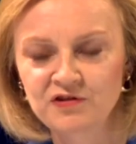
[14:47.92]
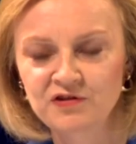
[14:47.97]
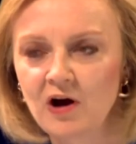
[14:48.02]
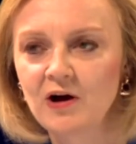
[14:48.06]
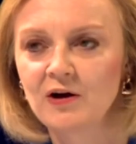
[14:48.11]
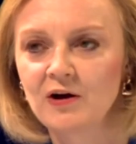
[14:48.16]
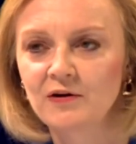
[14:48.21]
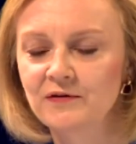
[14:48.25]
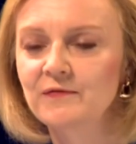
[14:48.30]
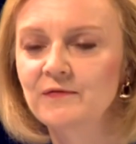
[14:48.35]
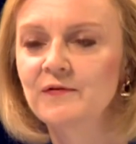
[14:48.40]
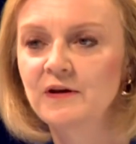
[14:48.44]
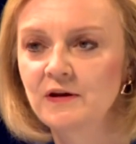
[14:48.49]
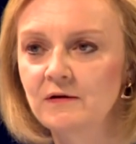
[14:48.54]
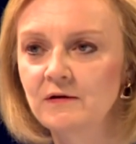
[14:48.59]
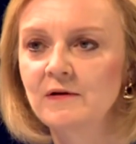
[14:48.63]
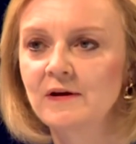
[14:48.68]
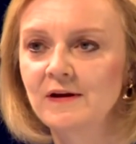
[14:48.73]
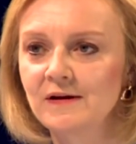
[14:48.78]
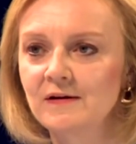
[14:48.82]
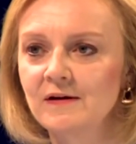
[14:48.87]
a child of the
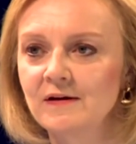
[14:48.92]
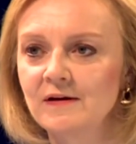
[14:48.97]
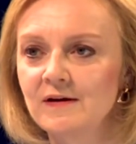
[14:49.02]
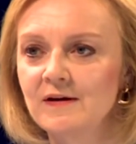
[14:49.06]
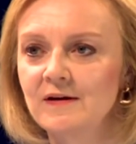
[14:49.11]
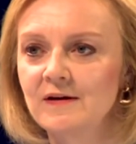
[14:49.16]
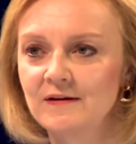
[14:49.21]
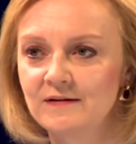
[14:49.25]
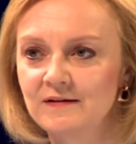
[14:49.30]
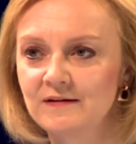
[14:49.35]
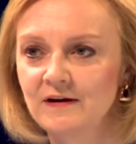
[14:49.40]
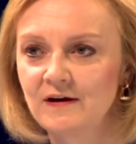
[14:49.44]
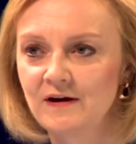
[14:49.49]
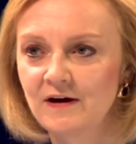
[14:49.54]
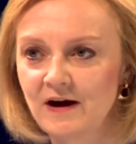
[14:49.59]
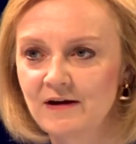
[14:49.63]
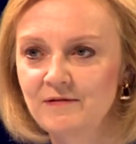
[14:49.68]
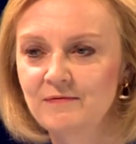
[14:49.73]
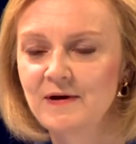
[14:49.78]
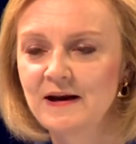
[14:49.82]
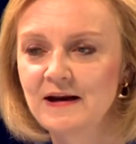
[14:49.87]
union. that
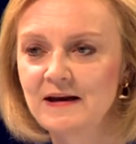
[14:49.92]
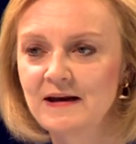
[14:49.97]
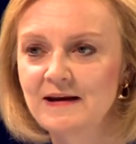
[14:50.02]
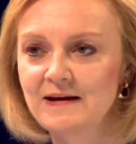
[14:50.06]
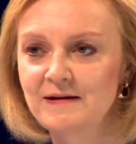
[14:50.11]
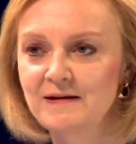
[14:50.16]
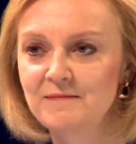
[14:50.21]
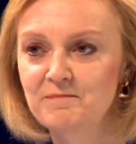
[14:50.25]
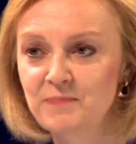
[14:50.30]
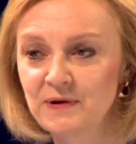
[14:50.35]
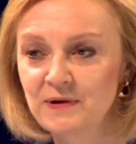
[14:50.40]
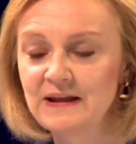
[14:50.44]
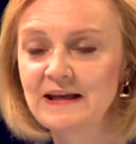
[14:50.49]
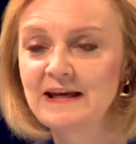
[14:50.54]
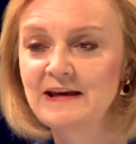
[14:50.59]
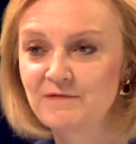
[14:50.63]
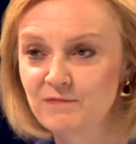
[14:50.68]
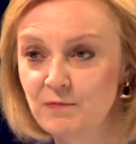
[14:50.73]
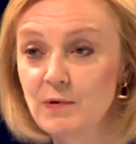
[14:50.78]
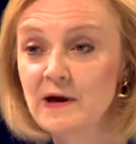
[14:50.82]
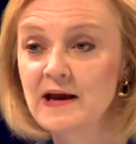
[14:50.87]
I really
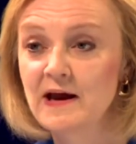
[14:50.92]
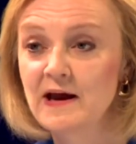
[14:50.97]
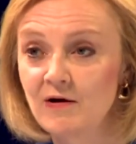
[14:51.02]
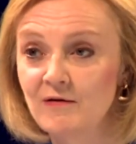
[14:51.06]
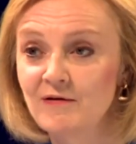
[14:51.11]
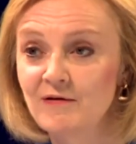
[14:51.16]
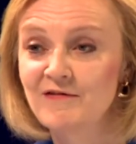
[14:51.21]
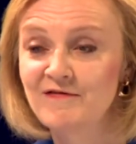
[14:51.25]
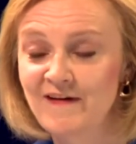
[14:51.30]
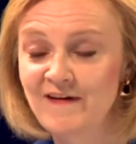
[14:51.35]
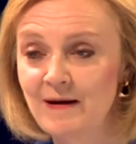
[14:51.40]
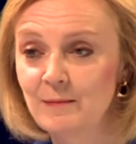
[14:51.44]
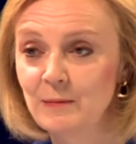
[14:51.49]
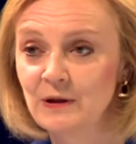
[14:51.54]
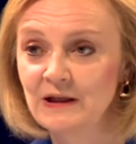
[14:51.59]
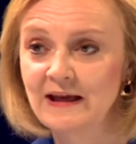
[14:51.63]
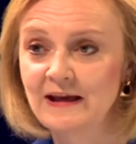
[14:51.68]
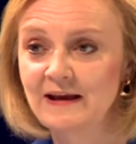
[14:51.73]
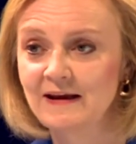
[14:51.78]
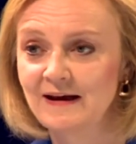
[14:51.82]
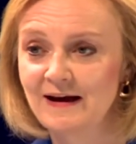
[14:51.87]
believe we are a
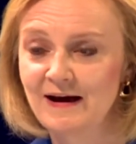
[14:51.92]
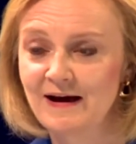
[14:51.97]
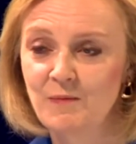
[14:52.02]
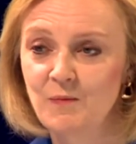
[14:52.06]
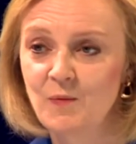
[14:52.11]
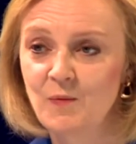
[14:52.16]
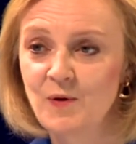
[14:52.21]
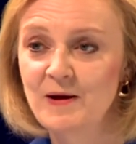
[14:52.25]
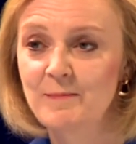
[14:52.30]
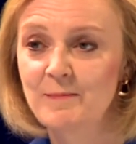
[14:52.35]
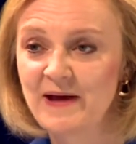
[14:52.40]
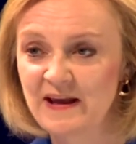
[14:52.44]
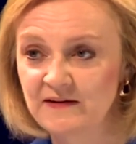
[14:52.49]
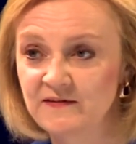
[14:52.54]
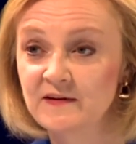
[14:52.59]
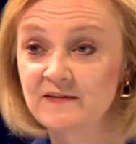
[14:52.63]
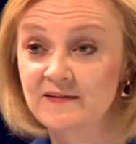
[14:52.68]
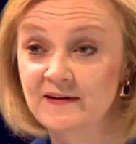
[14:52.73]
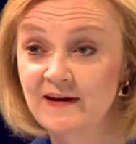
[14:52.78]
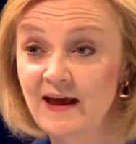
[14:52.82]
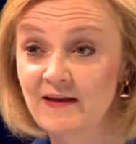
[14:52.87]
family and we're
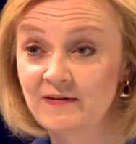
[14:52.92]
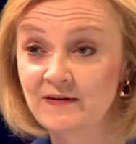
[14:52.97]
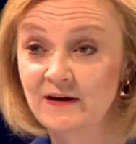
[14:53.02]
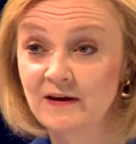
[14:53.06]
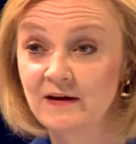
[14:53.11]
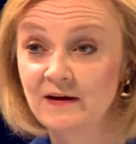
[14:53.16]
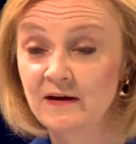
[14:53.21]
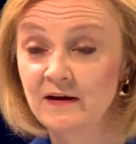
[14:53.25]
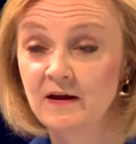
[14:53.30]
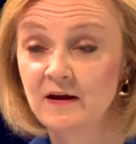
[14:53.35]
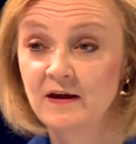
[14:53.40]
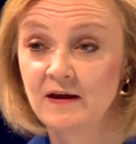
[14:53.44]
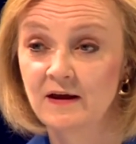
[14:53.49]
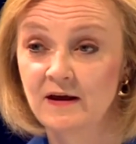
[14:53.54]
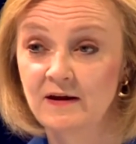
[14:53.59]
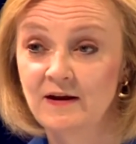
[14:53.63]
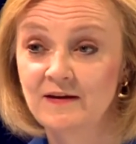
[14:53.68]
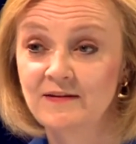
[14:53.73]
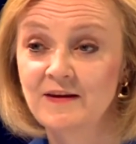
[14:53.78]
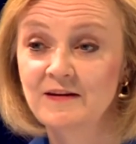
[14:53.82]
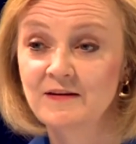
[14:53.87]
better together.
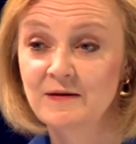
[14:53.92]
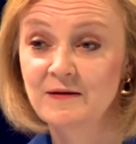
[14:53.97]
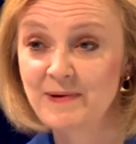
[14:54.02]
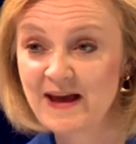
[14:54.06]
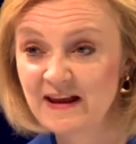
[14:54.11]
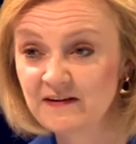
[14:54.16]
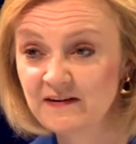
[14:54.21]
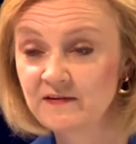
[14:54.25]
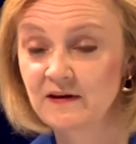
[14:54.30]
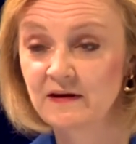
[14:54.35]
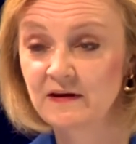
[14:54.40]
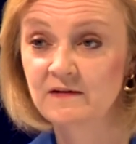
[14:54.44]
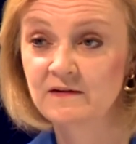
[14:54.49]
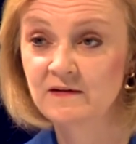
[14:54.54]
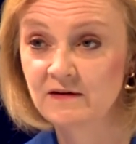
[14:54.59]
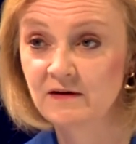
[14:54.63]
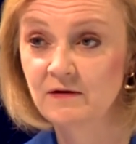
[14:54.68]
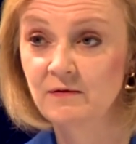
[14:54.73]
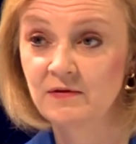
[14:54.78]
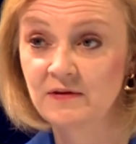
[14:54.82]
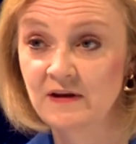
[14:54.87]
And I think the best thing to
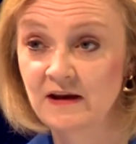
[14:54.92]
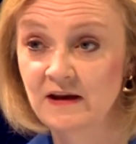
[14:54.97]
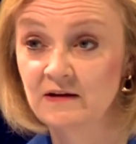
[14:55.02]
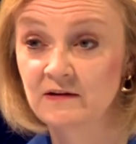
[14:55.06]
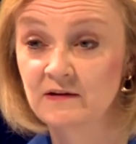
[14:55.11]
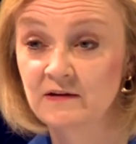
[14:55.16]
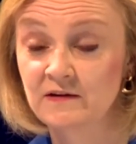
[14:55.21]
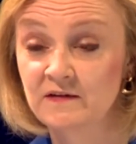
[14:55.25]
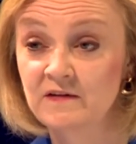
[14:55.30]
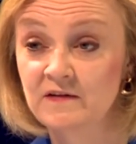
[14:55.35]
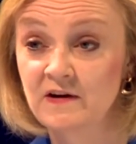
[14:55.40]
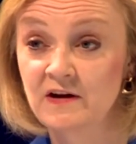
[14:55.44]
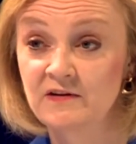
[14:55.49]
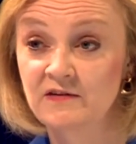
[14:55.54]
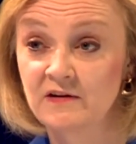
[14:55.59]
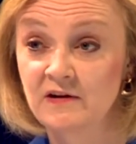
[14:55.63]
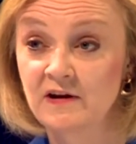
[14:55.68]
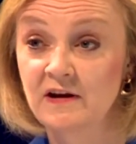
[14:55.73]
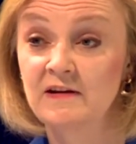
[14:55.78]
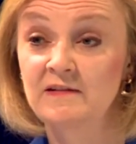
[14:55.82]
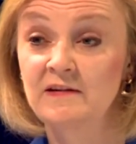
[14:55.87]
do with Nicola
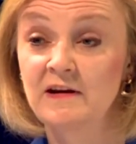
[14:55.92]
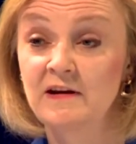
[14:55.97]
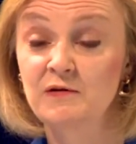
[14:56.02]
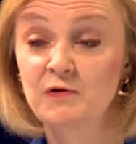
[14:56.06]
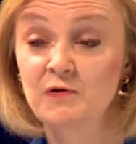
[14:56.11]
Sturgeon is